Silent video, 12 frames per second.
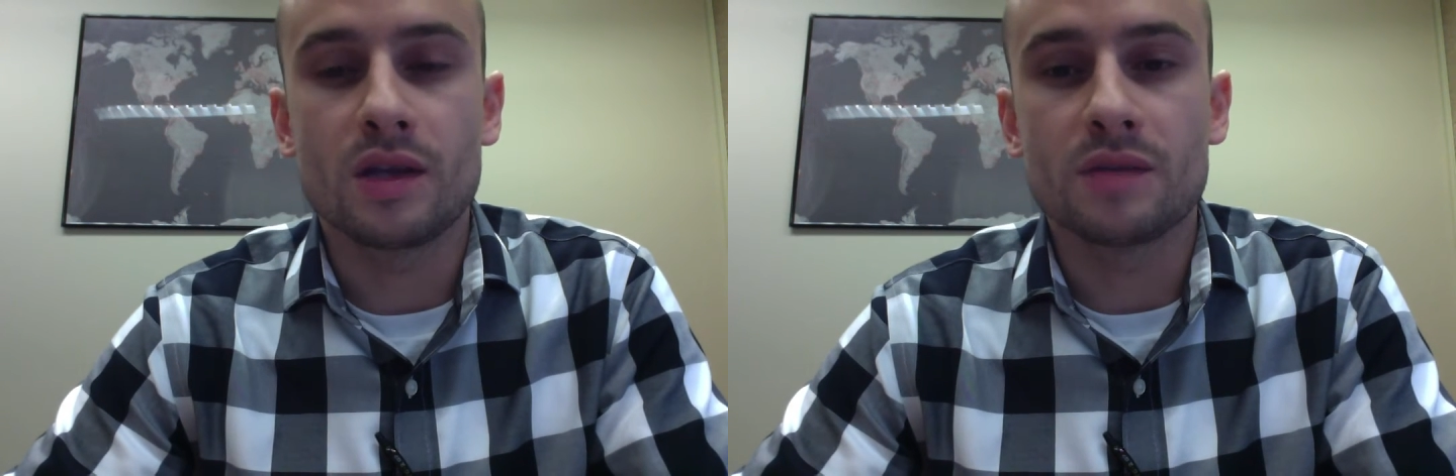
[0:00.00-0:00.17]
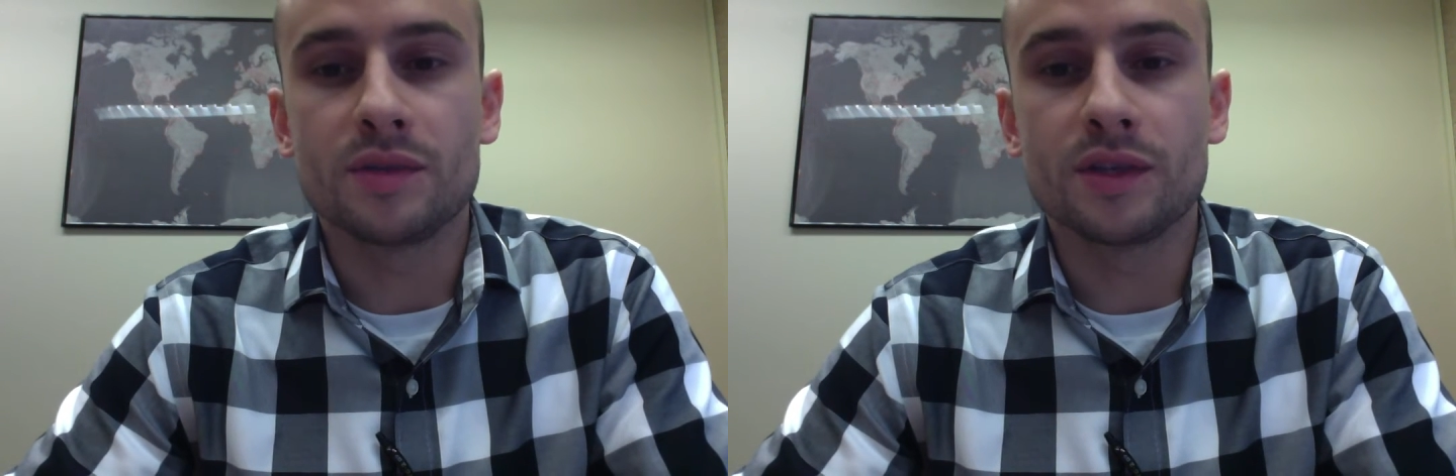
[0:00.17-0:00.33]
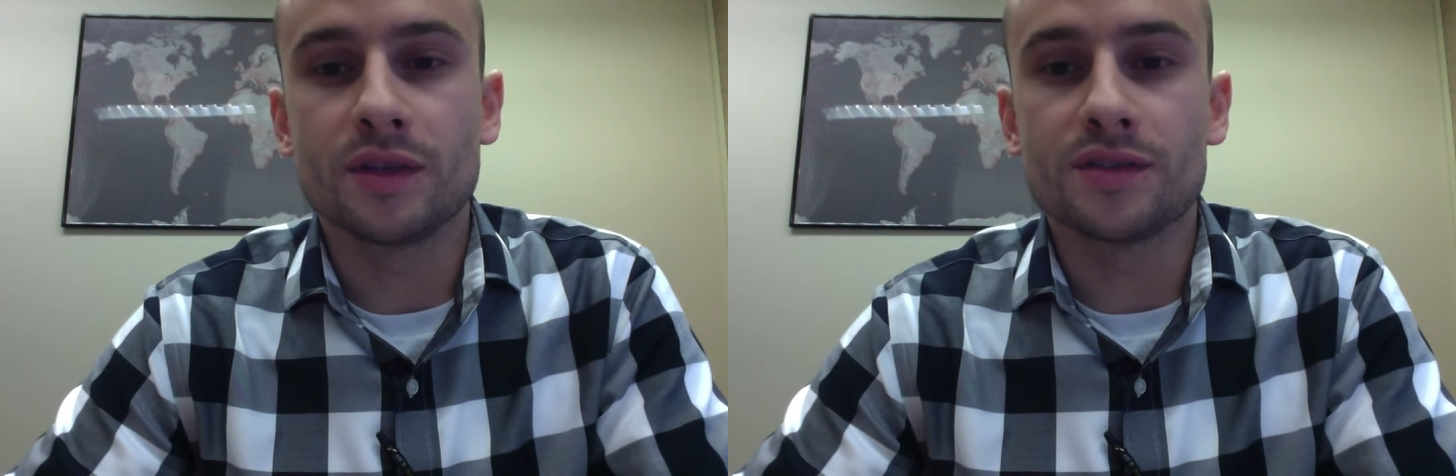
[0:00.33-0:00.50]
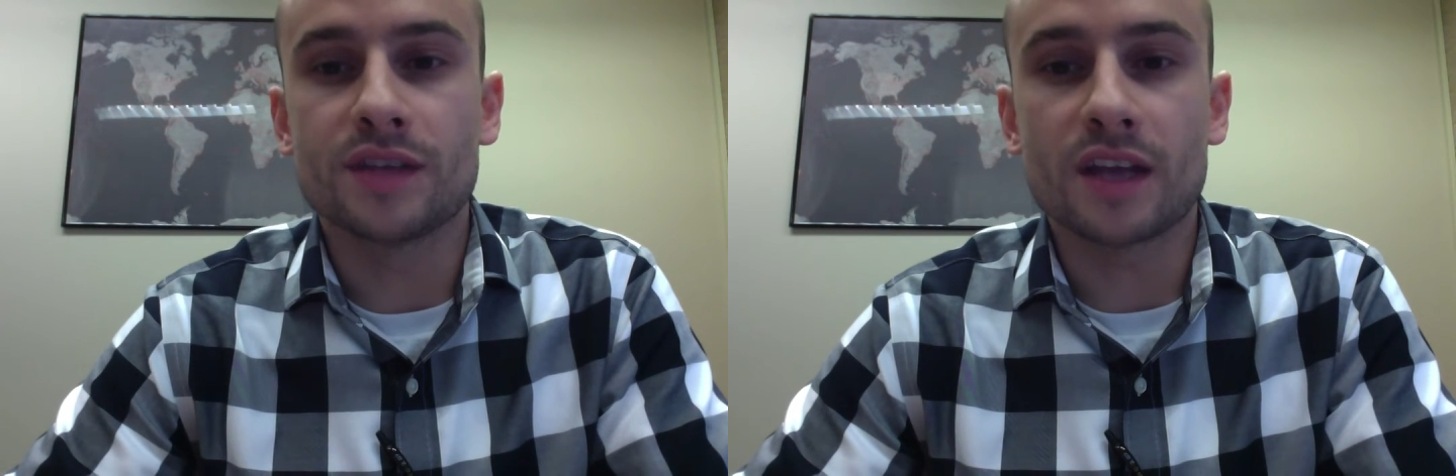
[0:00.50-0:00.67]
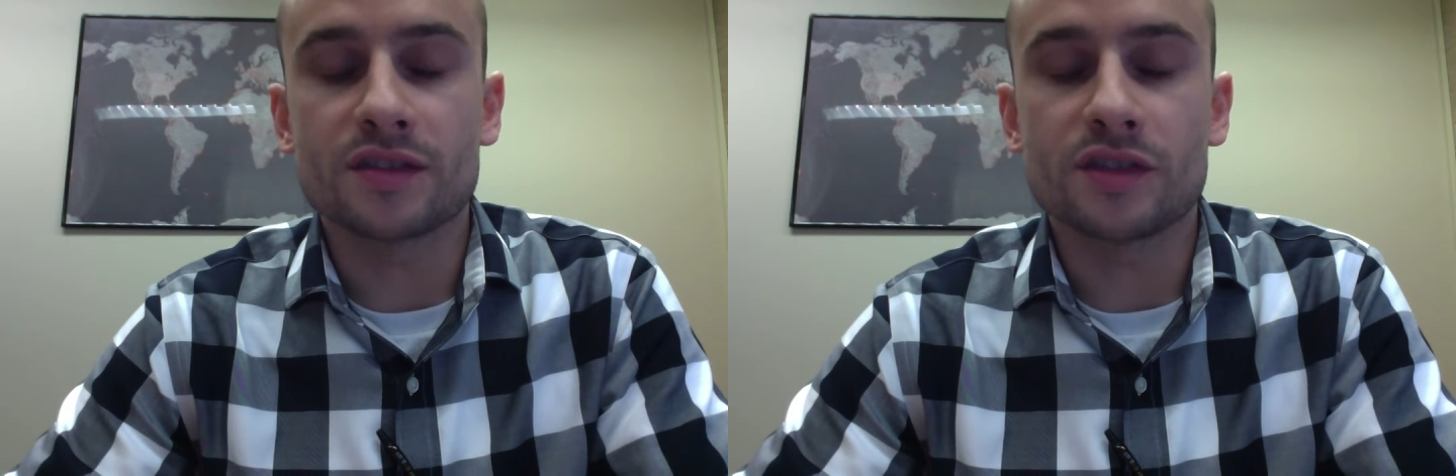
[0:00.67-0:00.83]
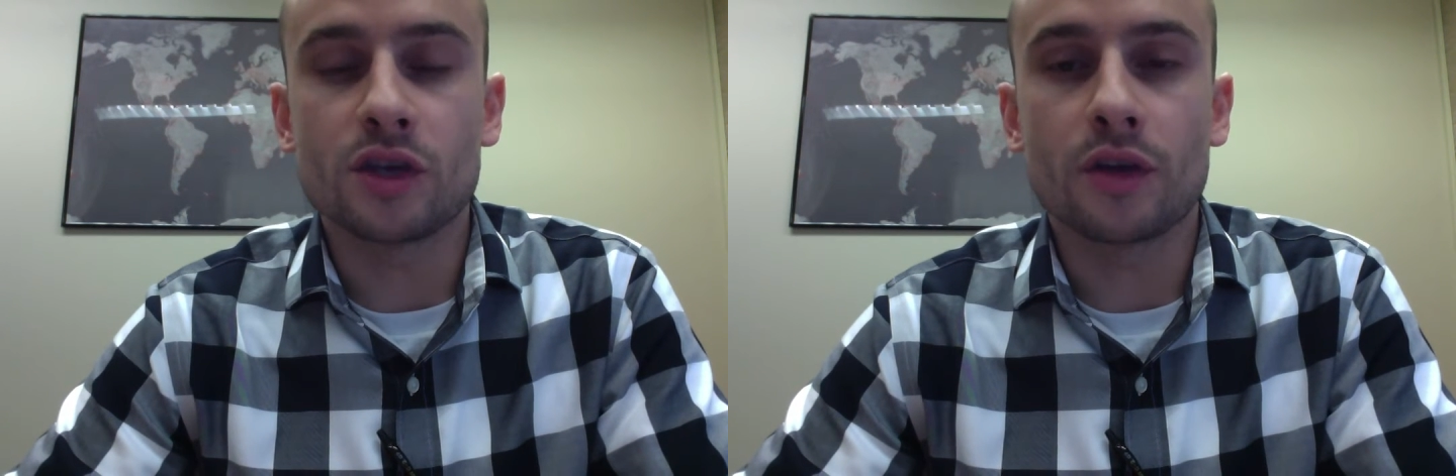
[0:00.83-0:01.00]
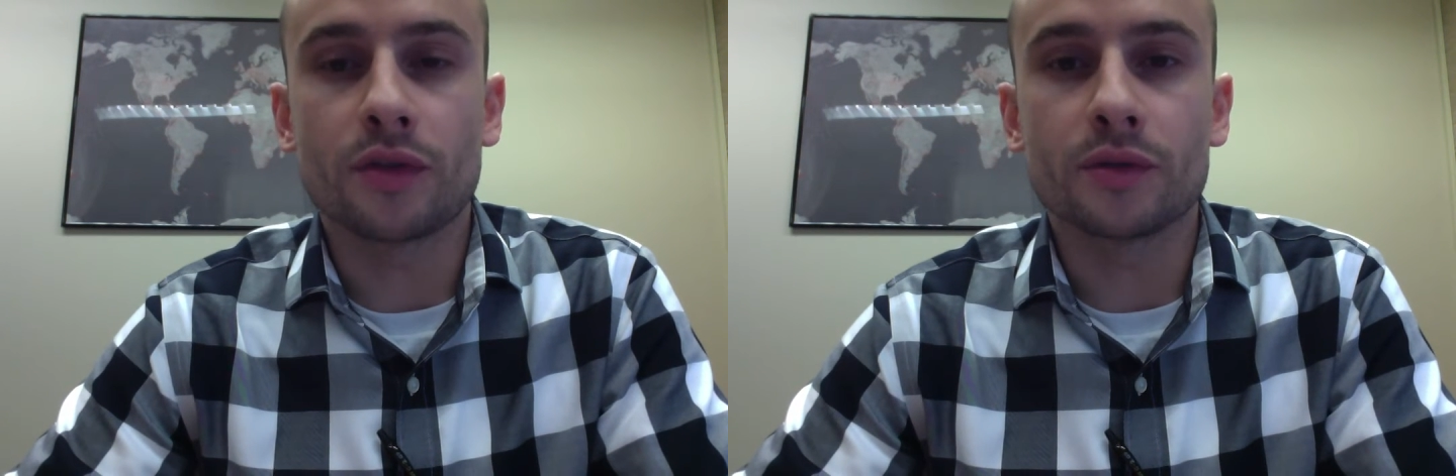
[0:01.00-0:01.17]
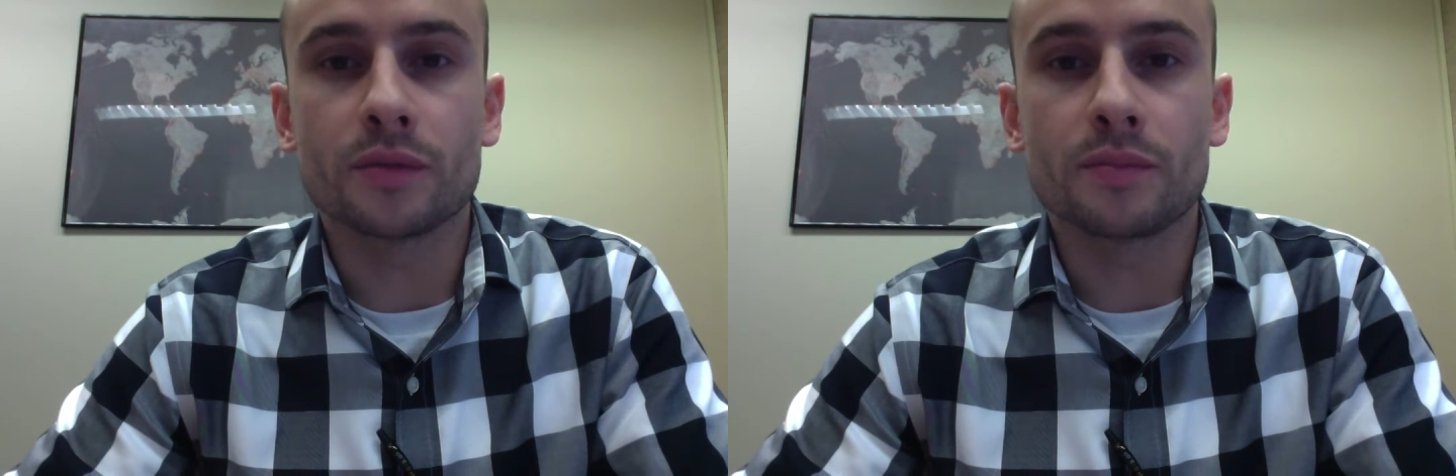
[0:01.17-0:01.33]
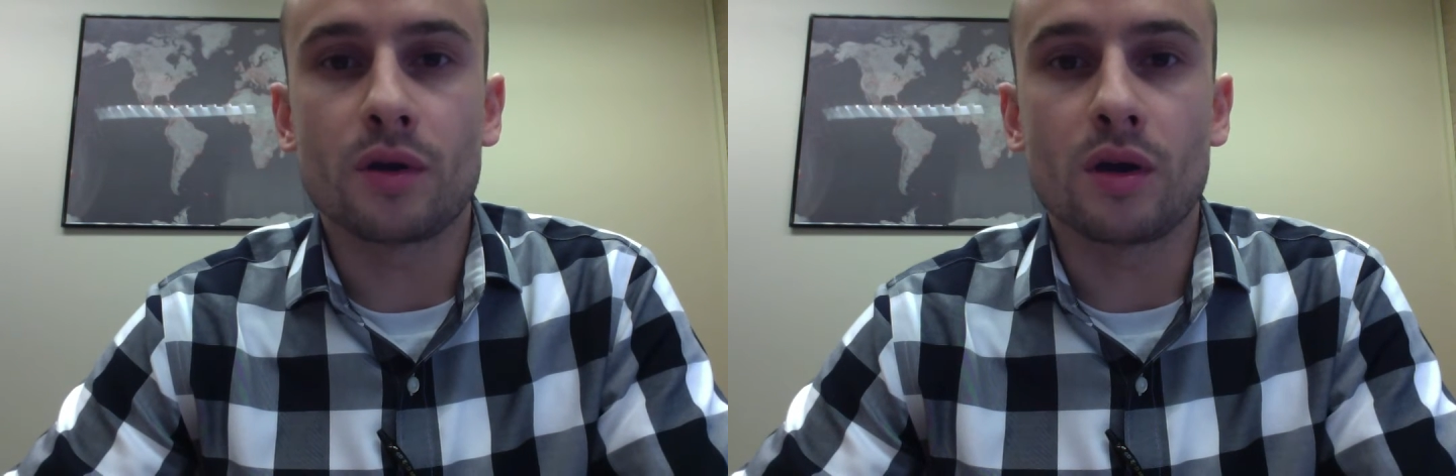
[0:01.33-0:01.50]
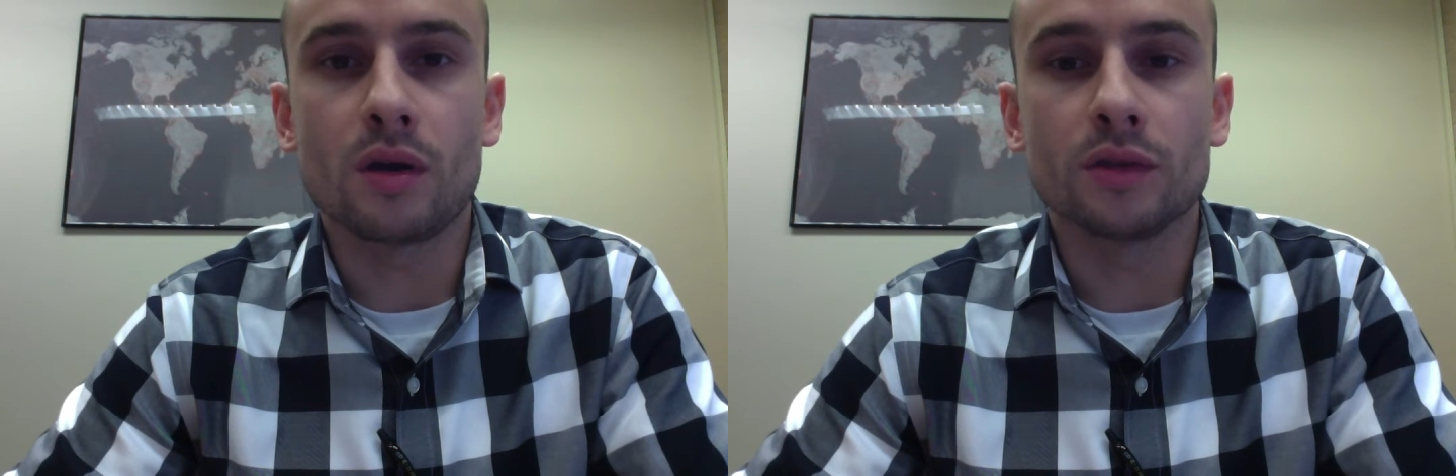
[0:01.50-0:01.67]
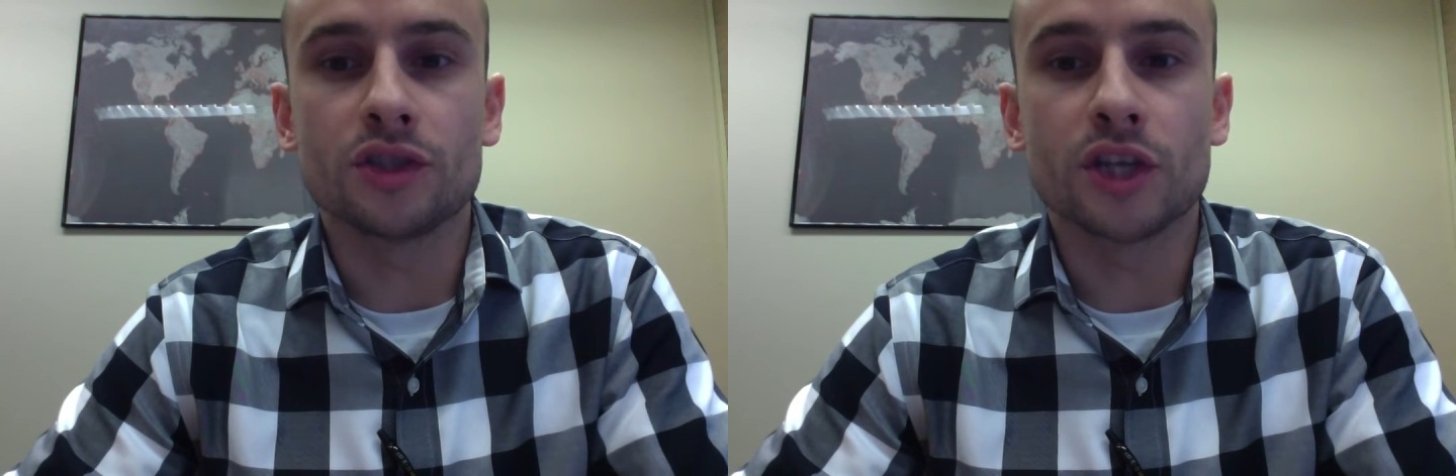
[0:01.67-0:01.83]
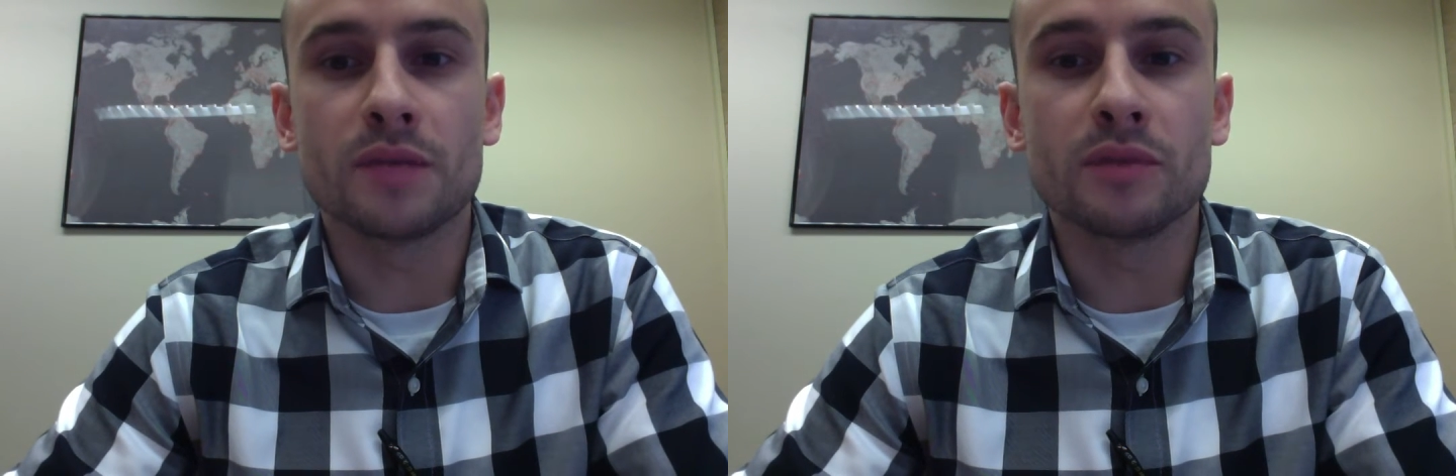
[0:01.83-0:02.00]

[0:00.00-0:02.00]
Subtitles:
because as the author Paul J.